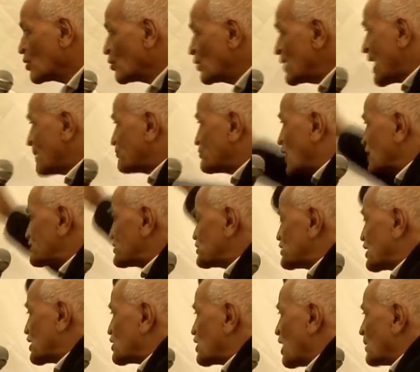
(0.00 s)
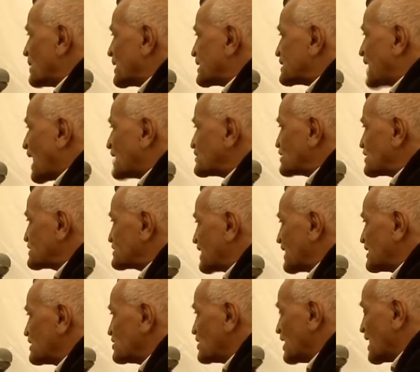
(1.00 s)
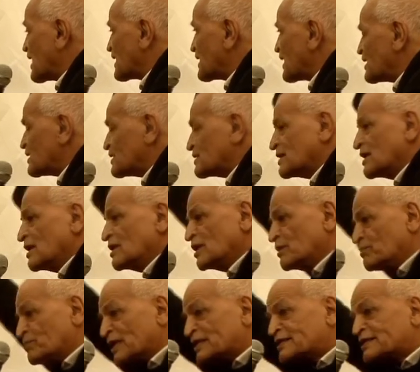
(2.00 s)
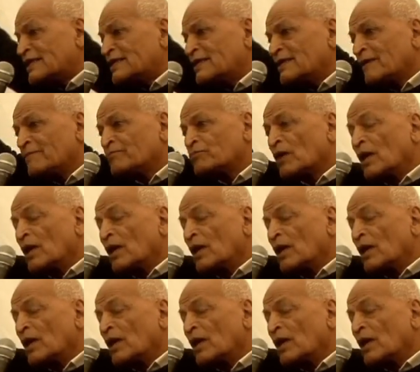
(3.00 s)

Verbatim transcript: We have got this economic crisis in England, in Britain.